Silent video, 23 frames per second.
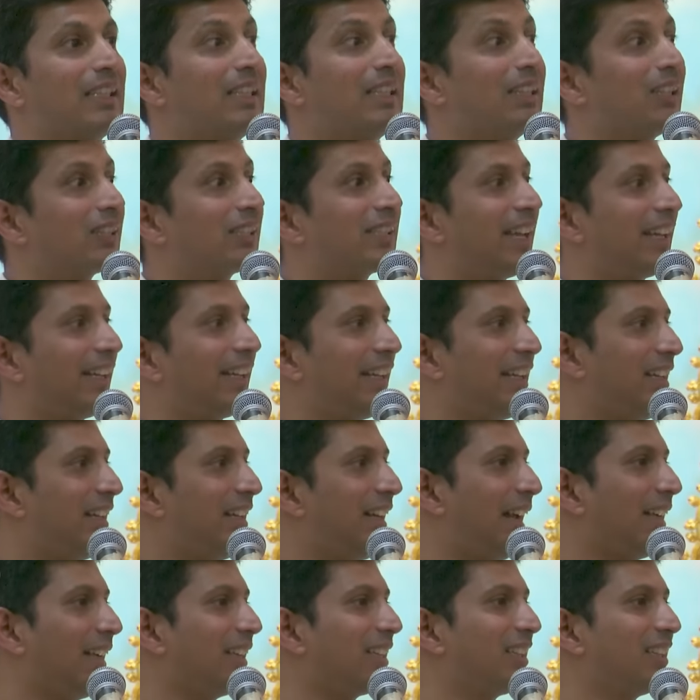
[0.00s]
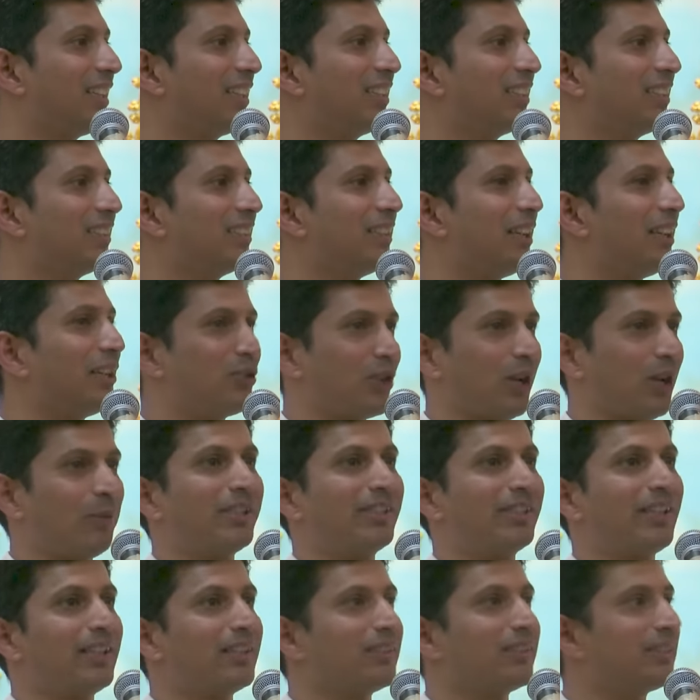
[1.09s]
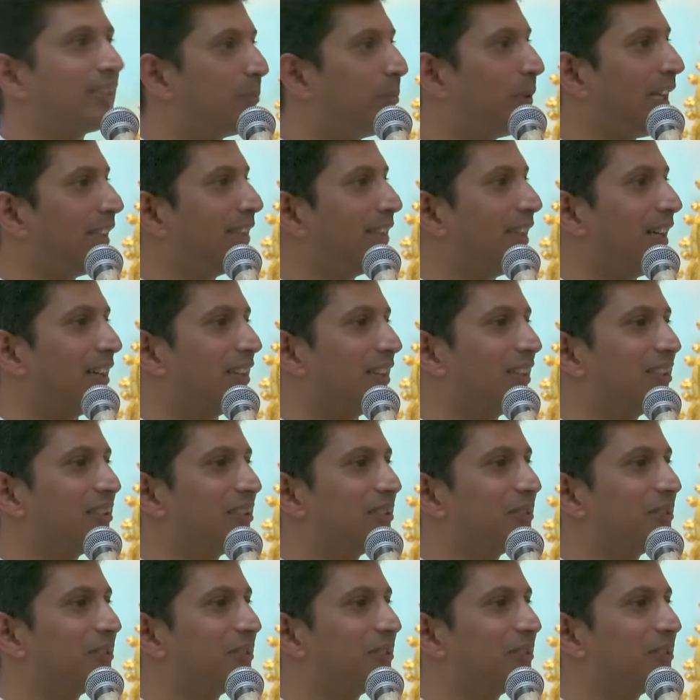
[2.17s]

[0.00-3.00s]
He got second rank. And Swami is saying, Chepaleda.